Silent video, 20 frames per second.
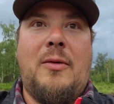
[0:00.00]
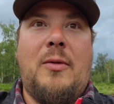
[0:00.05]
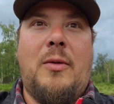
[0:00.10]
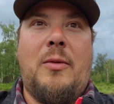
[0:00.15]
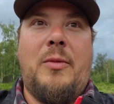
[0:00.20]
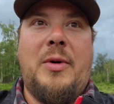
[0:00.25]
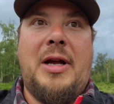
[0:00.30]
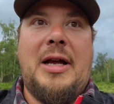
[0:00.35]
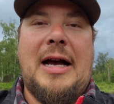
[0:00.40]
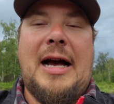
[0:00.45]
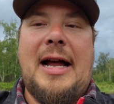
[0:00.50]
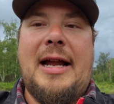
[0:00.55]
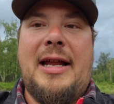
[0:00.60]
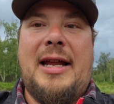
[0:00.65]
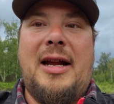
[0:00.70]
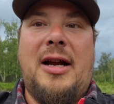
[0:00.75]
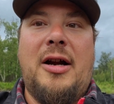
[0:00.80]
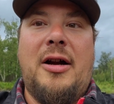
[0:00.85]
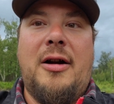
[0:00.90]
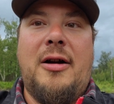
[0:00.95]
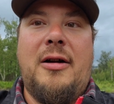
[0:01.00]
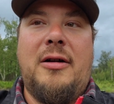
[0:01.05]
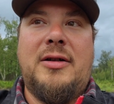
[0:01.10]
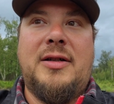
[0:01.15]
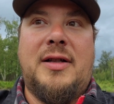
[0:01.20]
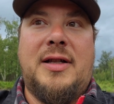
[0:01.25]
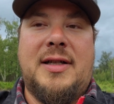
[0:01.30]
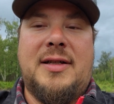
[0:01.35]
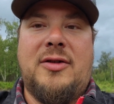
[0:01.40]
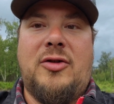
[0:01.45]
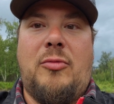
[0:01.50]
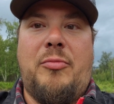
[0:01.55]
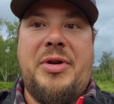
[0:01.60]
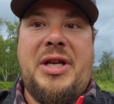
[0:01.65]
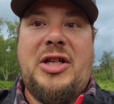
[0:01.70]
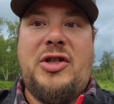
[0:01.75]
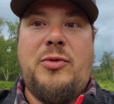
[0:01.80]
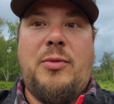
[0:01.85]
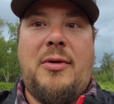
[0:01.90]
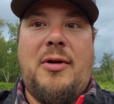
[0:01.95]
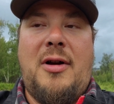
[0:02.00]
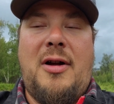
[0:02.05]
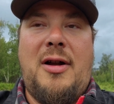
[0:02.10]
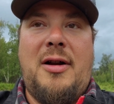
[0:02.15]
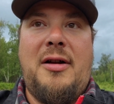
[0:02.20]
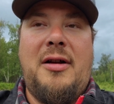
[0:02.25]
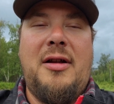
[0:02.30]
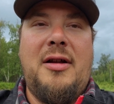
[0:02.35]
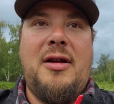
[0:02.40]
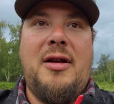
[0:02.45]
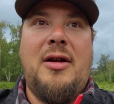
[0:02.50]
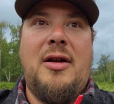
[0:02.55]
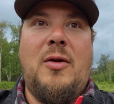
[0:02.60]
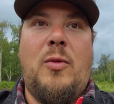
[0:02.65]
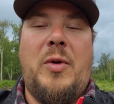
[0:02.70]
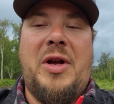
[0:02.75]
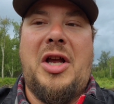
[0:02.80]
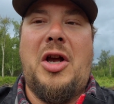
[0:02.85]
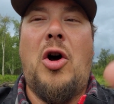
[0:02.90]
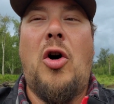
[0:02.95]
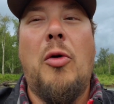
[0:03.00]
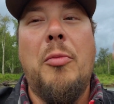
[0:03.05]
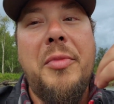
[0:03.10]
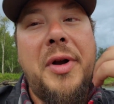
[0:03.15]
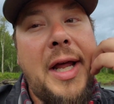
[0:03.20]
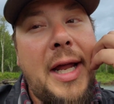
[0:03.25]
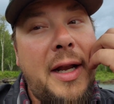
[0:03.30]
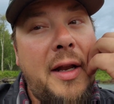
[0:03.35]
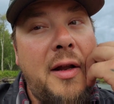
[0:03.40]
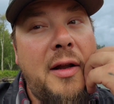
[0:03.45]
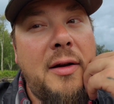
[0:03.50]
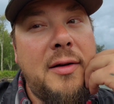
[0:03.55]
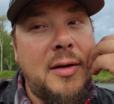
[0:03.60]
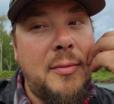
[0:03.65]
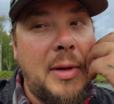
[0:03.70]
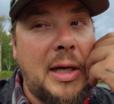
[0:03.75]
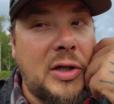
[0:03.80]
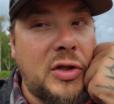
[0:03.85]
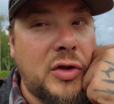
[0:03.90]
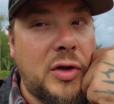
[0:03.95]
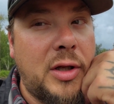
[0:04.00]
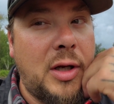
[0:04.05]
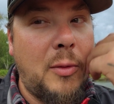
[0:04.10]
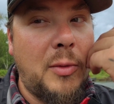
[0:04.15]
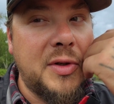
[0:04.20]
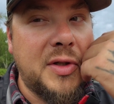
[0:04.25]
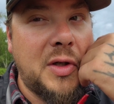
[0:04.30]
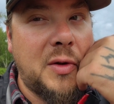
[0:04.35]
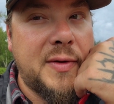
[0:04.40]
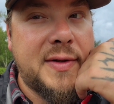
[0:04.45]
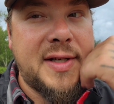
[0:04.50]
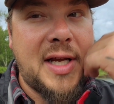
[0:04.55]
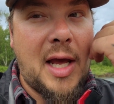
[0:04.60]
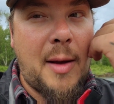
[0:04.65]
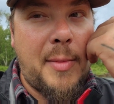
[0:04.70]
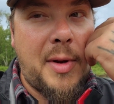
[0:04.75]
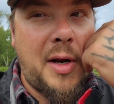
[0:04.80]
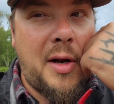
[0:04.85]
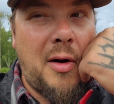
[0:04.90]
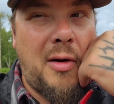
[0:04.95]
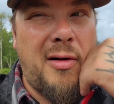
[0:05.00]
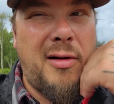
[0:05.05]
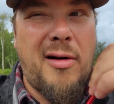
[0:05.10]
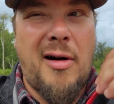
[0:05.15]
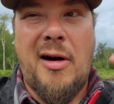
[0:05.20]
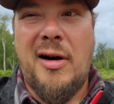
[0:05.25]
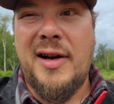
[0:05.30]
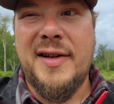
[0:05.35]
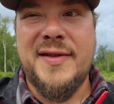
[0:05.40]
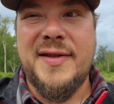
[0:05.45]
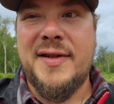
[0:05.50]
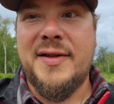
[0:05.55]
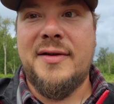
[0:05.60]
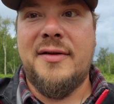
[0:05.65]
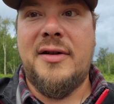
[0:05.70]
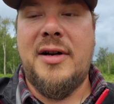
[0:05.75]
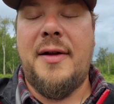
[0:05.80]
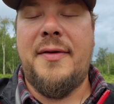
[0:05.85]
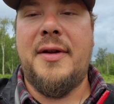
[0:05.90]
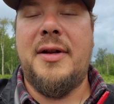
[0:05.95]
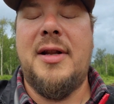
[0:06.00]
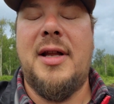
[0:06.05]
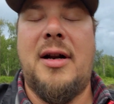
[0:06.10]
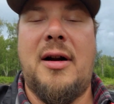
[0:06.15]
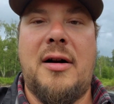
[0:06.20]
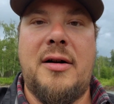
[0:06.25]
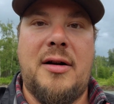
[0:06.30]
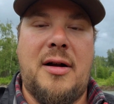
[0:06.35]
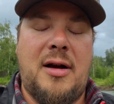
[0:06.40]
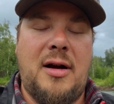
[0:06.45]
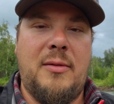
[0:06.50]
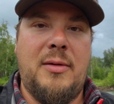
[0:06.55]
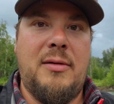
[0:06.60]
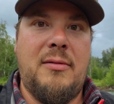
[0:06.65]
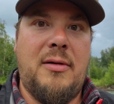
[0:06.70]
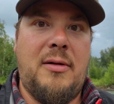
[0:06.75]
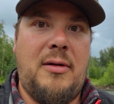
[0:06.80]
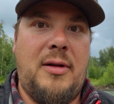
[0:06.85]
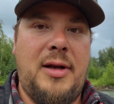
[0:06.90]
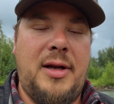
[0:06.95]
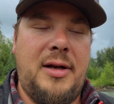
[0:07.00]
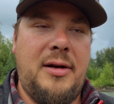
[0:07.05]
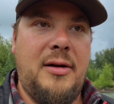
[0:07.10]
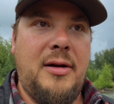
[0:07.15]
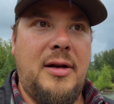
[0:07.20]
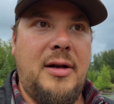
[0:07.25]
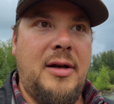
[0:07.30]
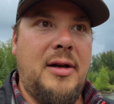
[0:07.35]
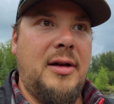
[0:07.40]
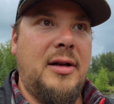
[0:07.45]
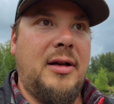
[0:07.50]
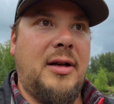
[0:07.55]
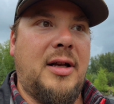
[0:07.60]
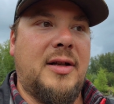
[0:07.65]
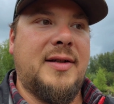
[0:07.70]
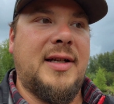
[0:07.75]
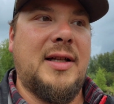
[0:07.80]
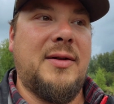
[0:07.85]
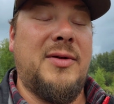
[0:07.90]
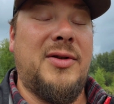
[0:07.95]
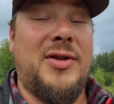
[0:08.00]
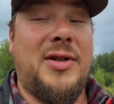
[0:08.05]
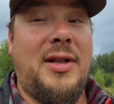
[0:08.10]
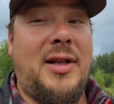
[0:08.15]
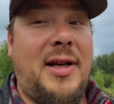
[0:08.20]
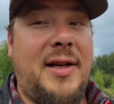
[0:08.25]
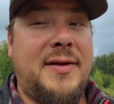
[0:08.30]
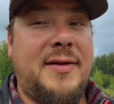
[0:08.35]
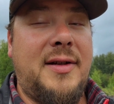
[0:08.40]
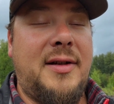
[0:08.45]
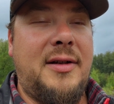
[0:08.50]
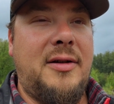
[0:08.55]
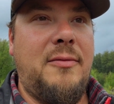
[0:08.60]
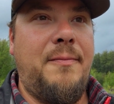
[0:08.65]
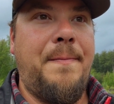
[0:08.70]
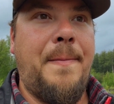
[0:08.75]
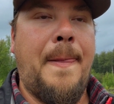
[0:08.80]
When we got here to this little beach we're on, we combed it to make sure there was no salmon or carcasses or nothing that our dog would roll in, because that's what she likes to do.